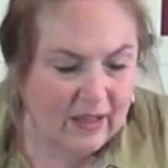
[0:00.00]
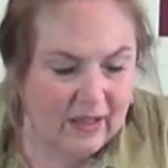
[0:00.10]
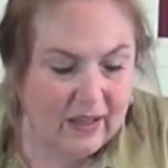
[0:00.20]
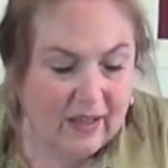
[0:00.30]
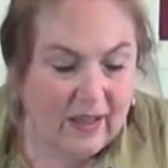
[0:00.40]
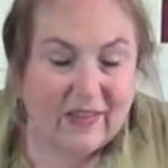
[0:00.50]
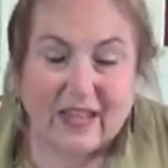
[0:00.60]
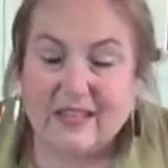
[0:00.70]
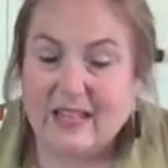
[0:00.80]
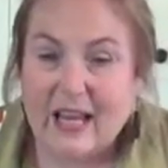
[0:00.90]
And
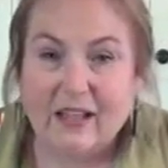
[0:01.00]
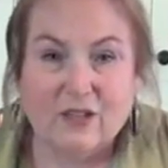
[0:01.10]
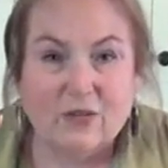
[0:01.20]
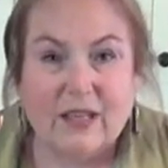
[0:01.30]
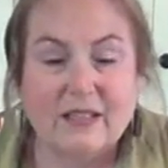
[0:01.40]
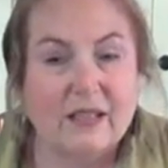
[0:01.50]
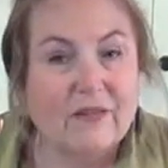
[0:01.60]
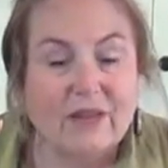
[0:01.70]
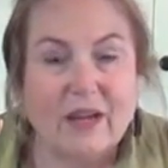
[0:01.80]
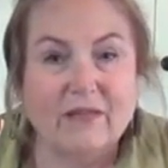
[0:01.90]
that salad dressing,
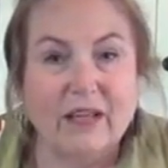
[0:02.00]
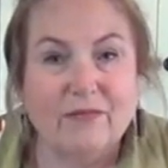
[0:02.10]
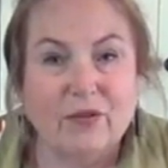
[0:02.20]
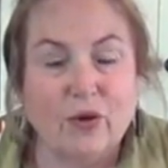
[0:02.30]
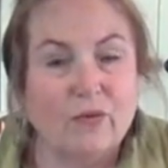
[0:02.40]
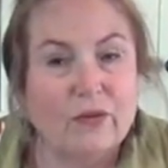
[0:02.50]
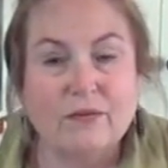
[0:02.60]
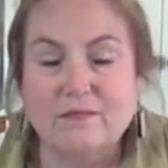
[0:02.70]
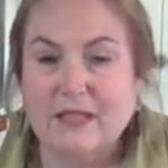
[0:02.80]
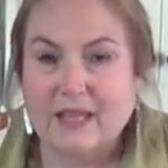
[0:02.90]
if you have left
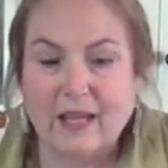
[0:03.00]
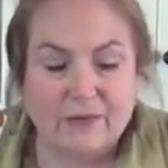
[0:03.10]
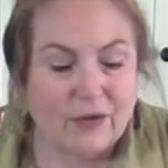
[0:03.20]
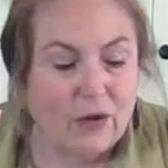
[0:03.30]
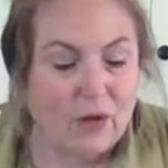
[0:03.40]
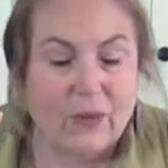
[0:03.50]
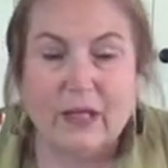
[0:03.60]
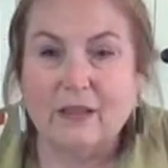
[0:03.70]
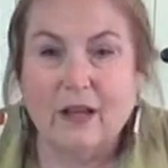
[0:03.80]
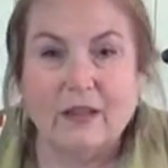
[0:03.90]
over, save it all
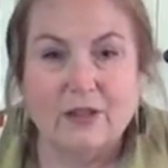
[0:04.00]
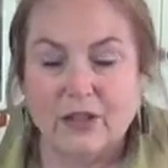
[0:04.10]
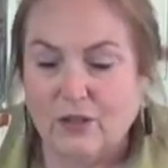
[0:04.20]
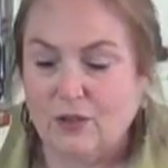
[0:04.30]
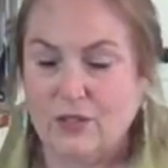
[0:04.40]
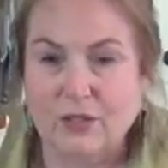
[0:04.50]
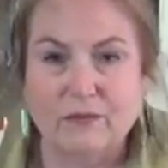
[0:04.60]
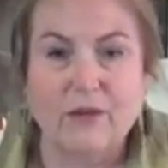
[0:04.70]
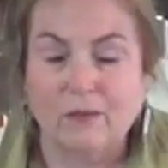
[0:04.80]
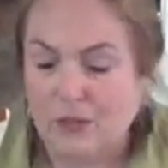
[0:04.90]
week long. You can use it
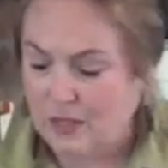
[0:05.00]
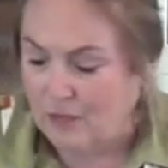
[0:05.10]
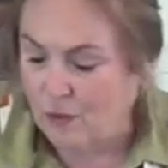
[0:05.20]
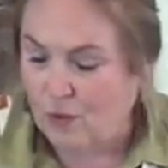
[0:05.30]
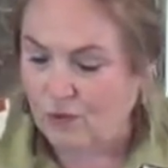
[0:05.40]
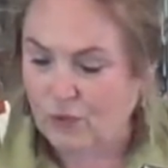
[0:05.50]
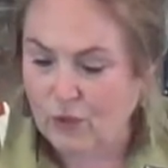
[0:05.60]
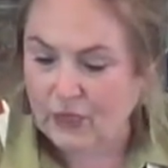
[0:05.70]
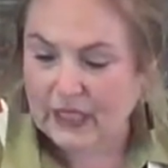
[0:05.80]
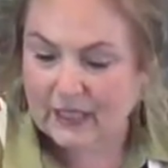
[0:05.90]
when you come home from
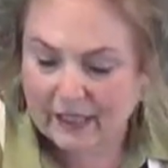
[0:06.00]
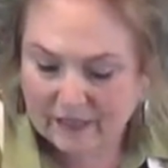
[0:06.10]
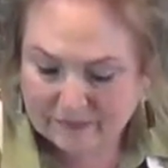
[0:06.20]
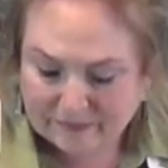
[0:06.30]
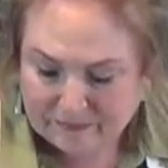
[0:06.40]
work at night.